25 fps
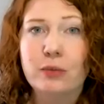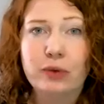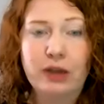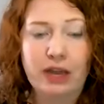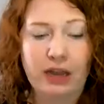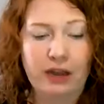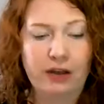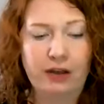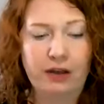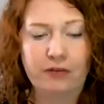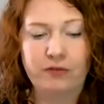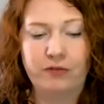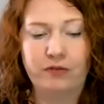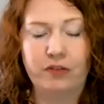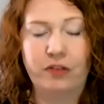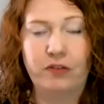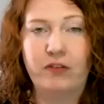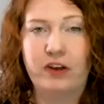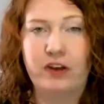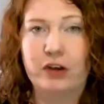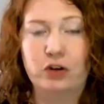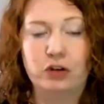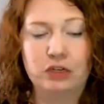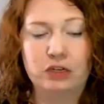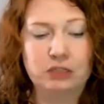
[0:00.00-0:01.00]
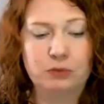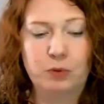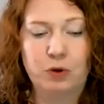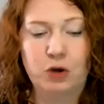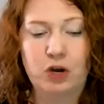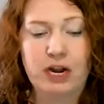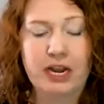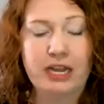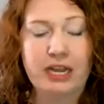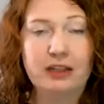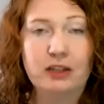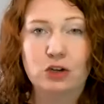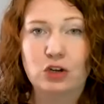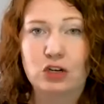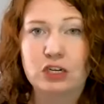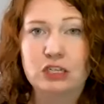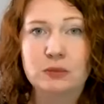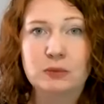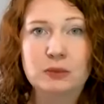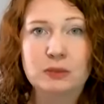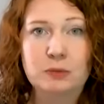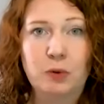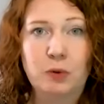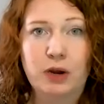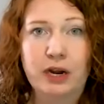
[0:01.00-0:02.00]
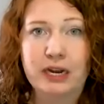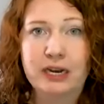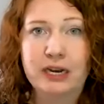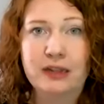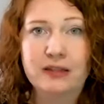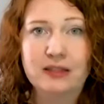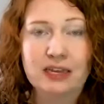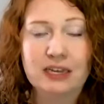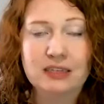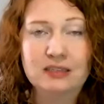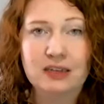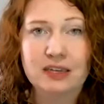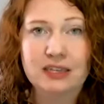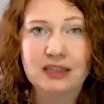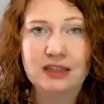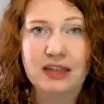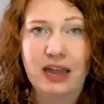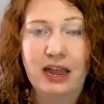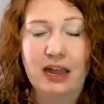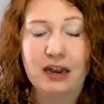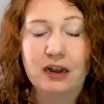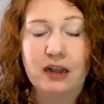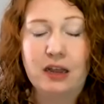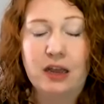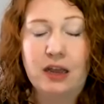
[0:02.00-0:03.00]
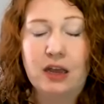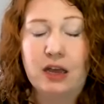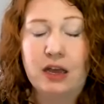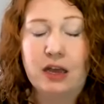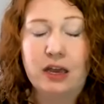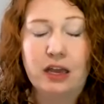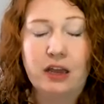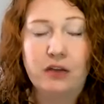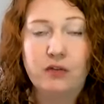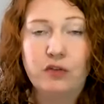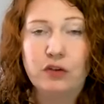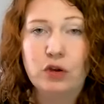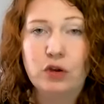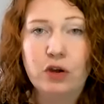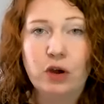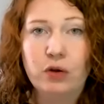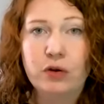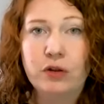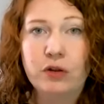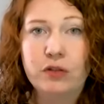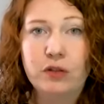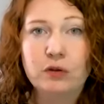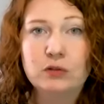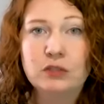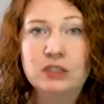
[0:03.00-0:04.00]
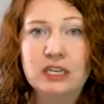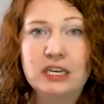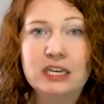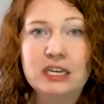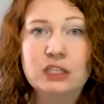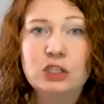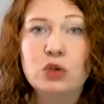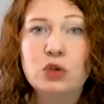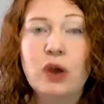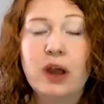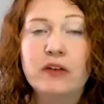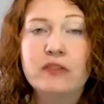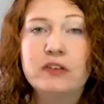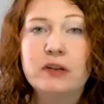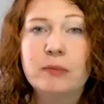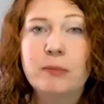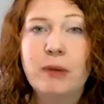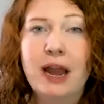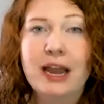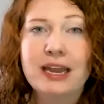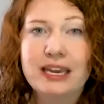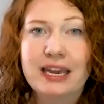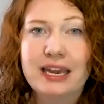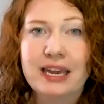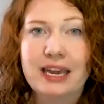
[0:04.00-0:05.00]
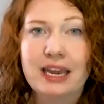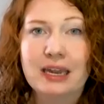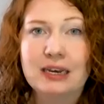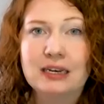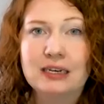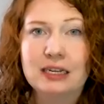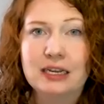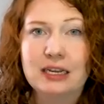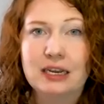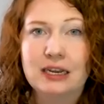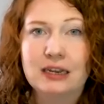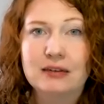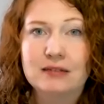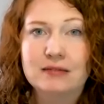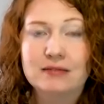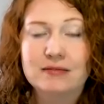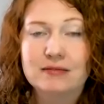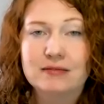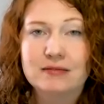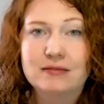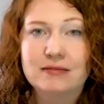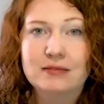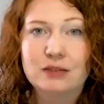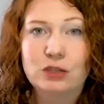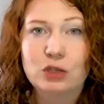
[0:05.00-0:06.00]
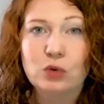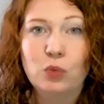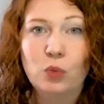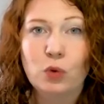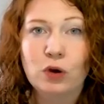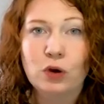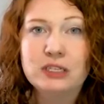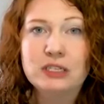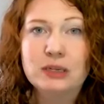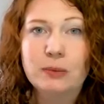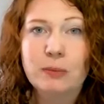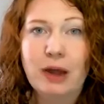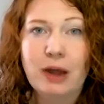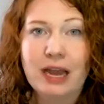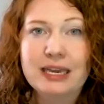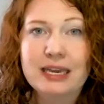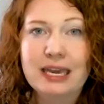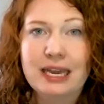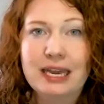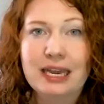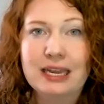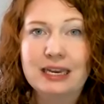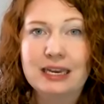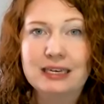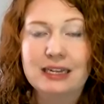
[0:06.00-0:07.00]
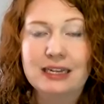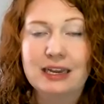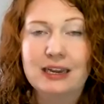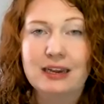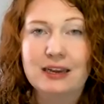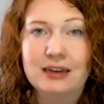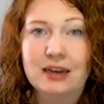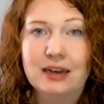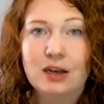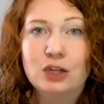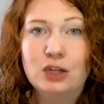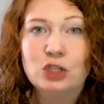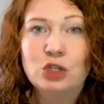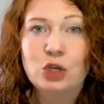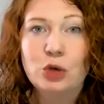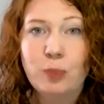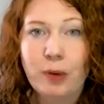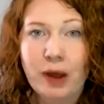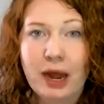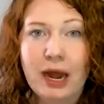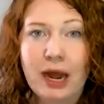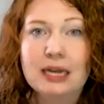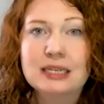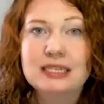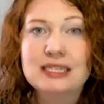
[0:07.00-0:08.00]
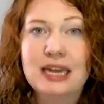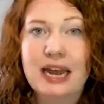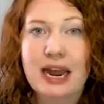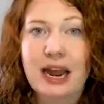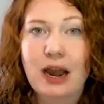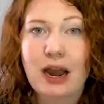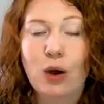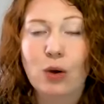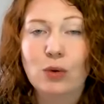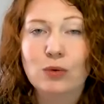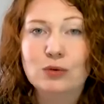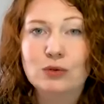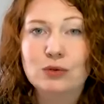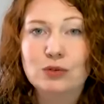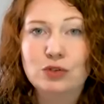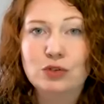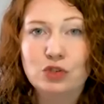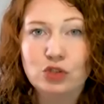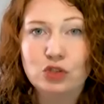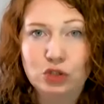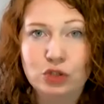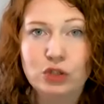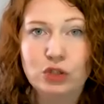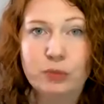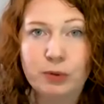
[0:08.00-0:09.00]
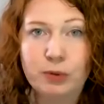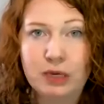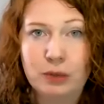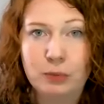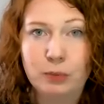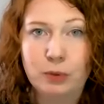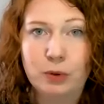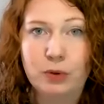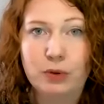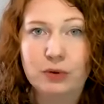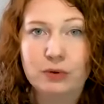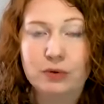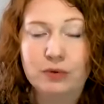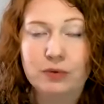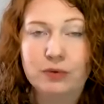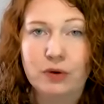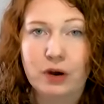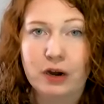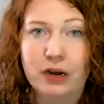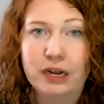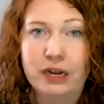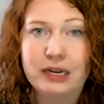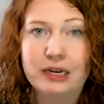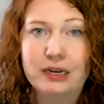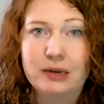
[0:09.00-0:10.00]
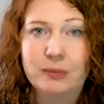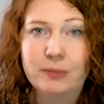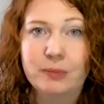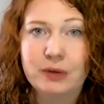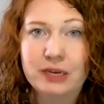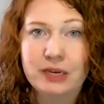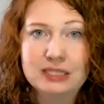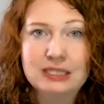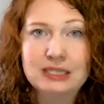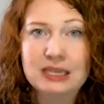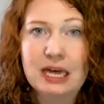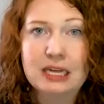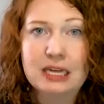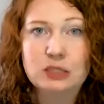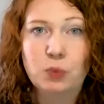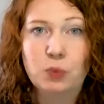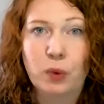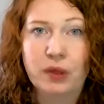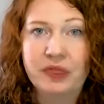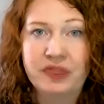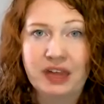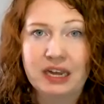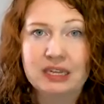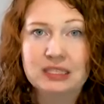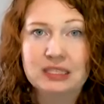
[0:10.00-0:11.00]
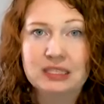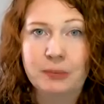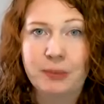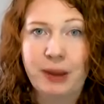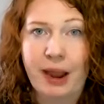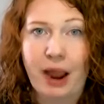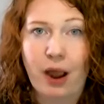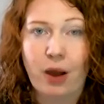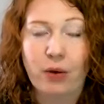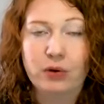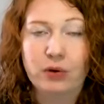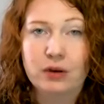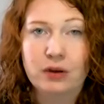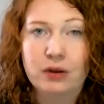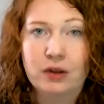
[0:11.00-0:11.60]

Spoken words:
We have the Veterans Parade, the Christmas Parade, and things like that. If you go to those things, you have to buy candy. You want to buy candy to pass out to the people, right? Because that's what that's about.